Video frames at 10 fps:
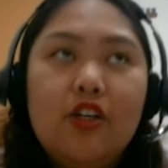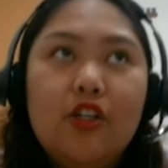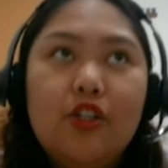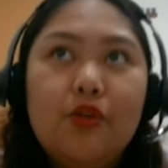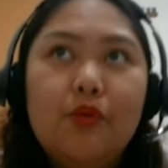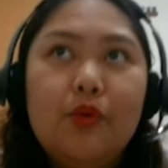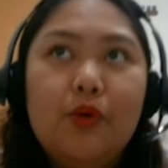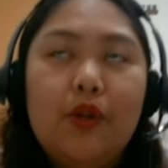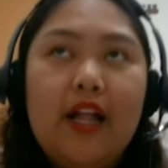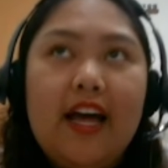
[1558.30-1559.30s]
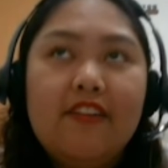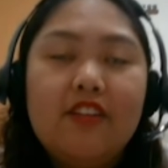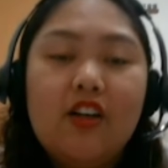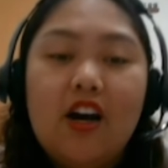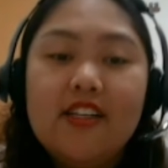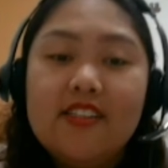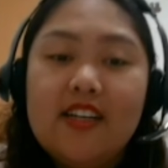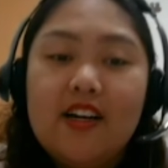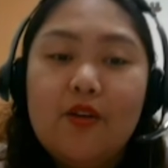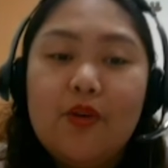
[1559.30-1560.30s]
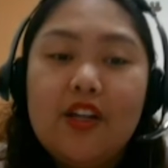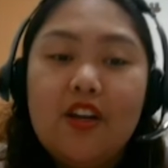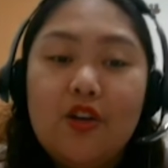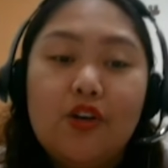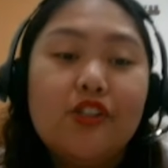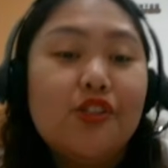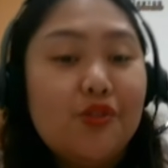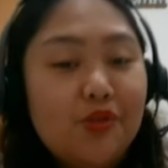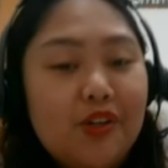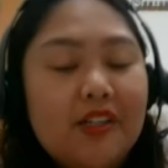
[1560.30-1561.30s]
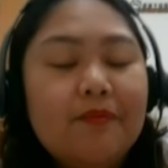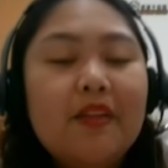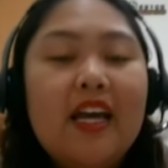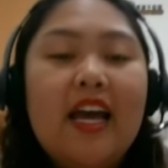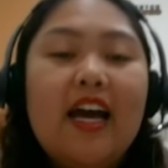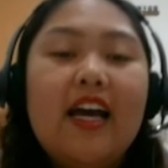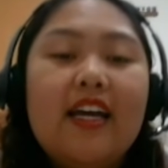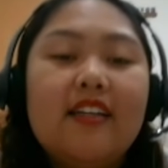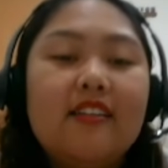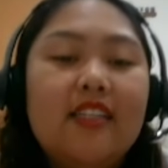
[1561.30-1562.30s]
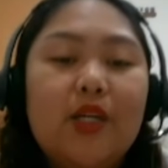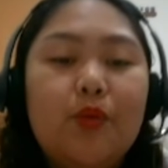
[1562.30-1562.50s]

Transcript: you will have a contact with your school, and they